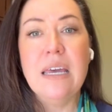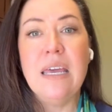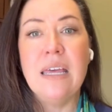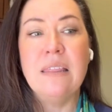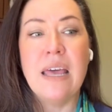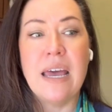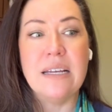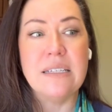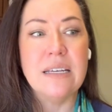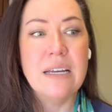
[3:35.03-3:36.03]
in
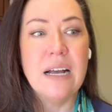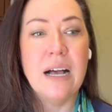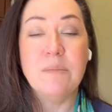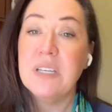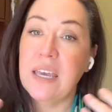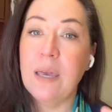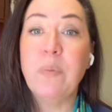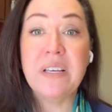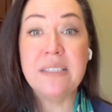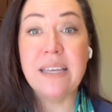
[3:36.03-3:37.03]
that um, to keep
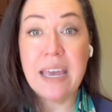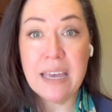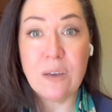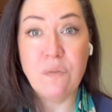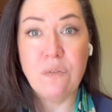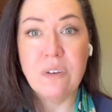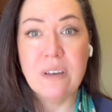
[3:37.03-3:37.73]
us safe,